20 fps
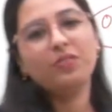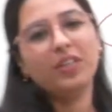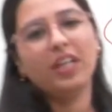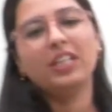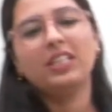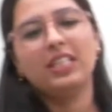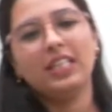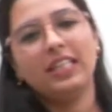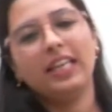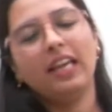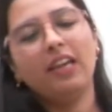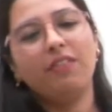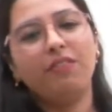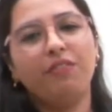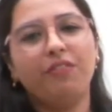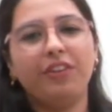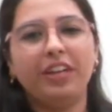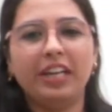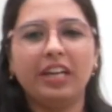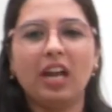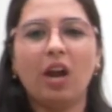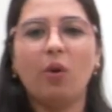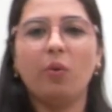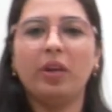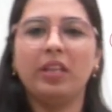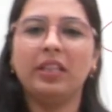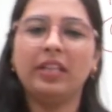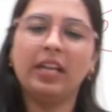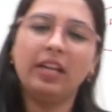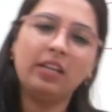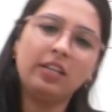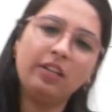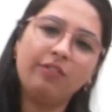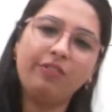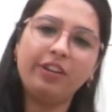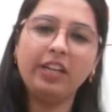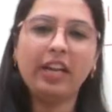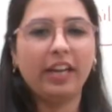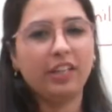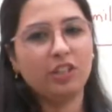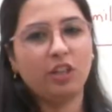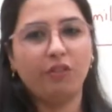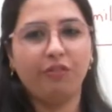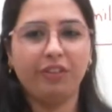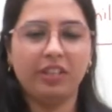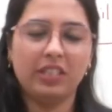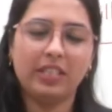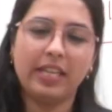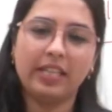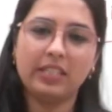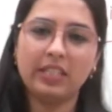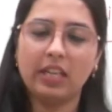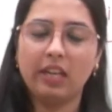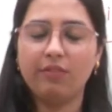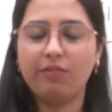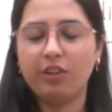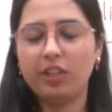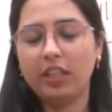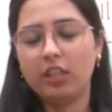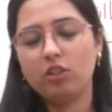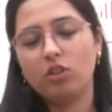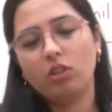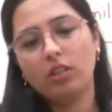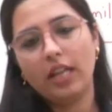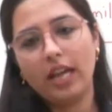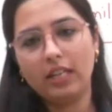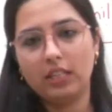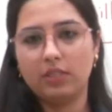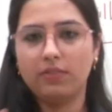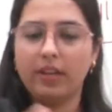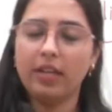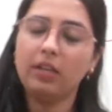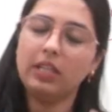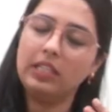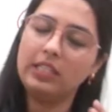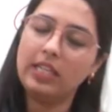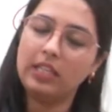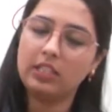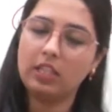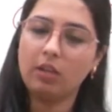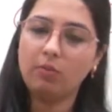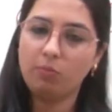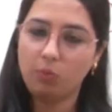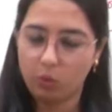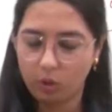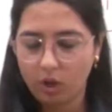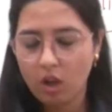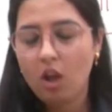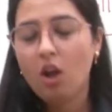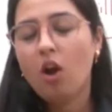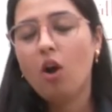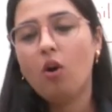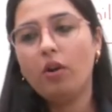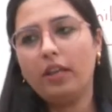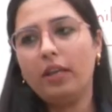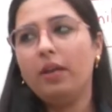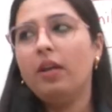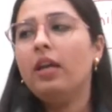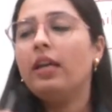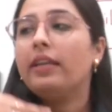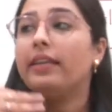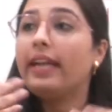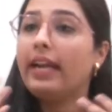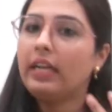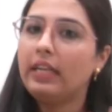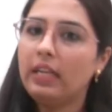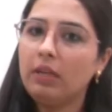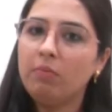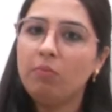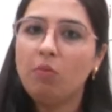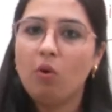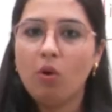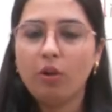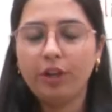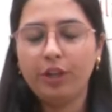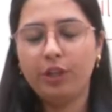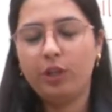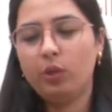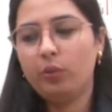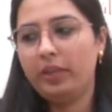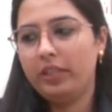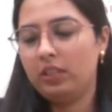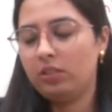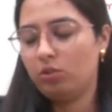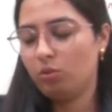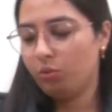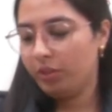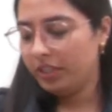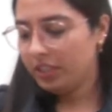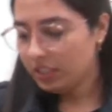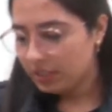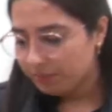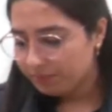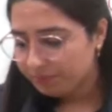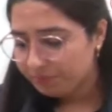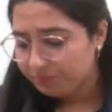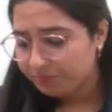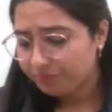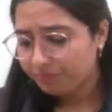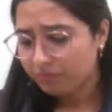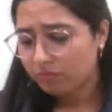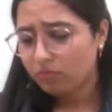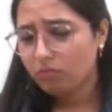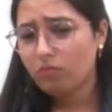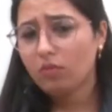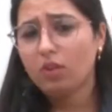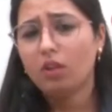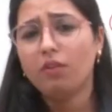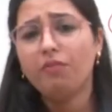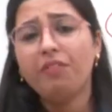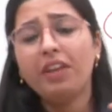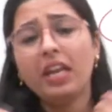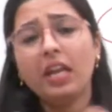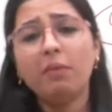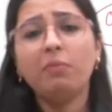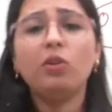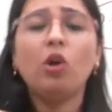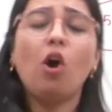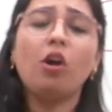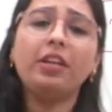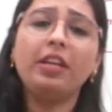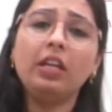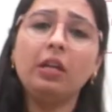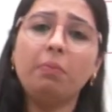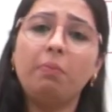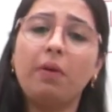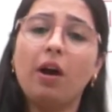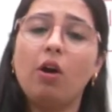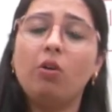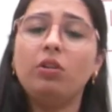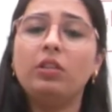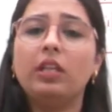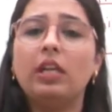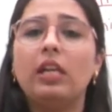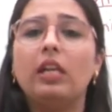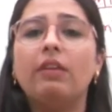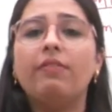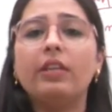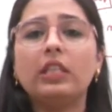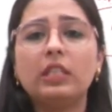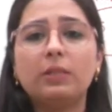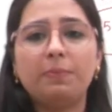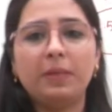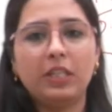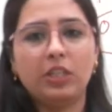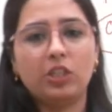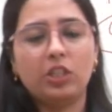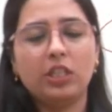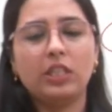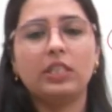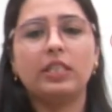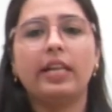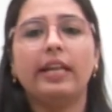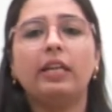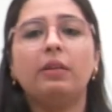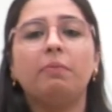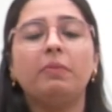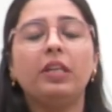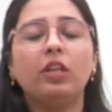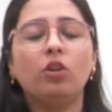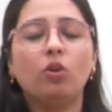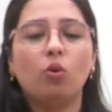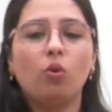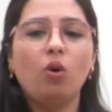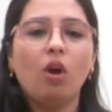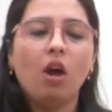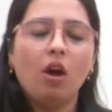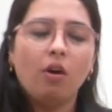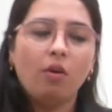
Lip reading: we are seeing every now and then different kinds of insects and everything. So that's why insects are more. Okay. Getting more into it, students. When I'm talking about the living species, let me know